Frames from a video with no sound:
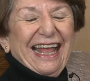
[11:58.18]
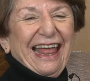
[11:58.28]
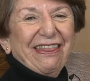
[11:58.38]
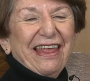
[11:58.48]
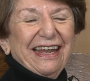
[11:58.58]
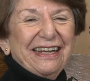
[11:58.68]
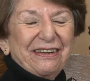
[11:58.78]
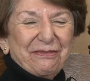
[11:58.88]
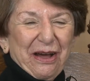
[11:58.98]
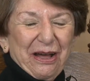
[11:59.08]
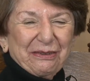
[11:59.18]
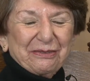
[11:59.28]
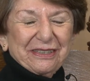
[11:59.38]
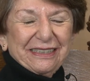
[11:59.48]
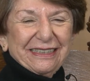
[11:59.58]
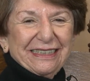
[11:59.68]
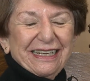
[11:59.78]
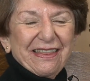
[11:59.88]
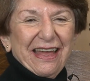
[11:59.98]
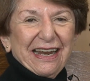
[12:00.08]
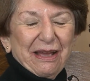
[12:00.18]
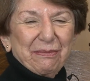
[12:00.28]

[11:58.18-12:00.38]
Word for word: and then it evolved that I